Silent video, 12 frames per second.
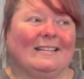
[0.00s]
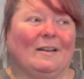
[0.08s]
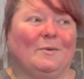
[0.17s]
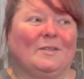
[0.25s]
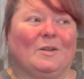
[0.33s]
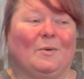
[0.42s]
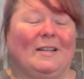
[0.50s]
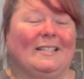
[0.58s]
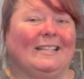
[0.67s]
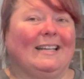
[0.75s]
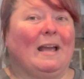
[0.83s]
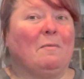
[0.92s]
it was so
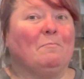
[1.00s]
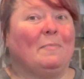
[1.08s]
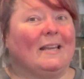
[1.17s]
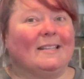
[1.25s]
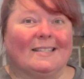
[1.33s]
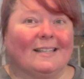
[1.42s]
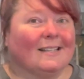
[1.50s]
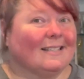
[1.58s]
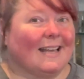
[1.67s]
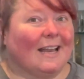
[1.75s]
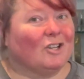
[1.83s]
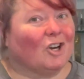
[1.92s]
easy to get
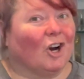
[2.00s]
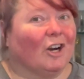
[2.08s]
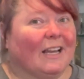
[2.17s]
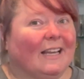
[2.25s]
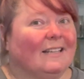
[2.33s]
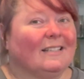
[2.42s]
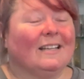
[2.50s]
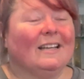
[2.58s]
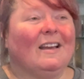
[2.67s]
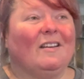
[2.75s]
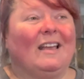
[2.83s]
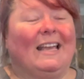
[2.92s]
basics at Target
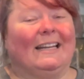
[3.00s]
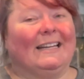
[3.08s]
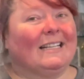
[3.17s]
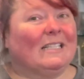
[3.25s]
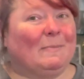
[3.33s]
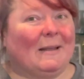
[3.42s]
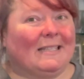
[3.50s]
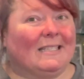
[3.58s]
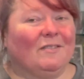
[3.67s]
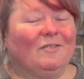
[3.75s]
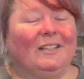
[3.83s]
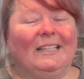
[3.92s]

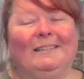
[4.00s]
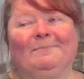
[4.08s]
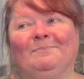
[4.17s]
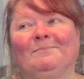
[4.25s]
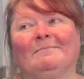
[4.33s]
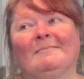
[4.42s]
inexpensively.